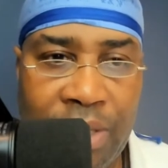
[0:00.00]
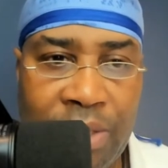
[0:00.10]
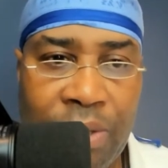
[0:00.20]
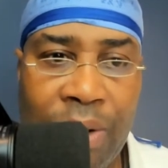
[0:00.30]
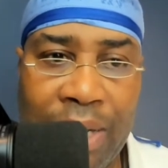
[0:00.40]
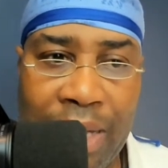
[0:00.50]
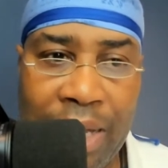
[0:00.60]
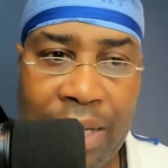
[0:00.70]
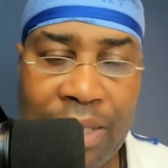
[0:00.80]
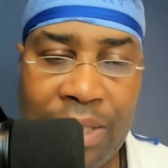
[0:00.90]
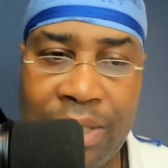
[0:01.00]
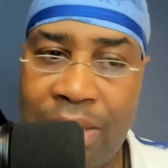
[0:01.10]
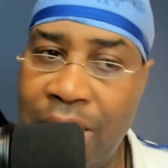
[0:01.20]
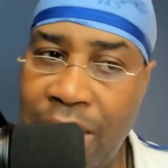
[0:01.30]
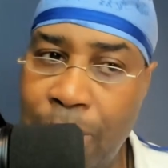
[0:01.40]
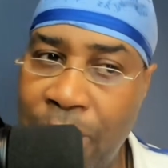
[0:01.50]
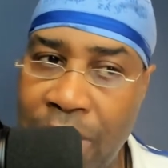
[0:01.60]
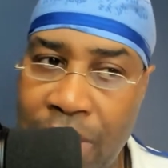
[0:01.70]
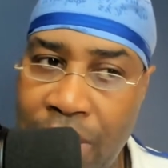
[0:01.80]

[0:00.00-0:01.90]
So again, cheap and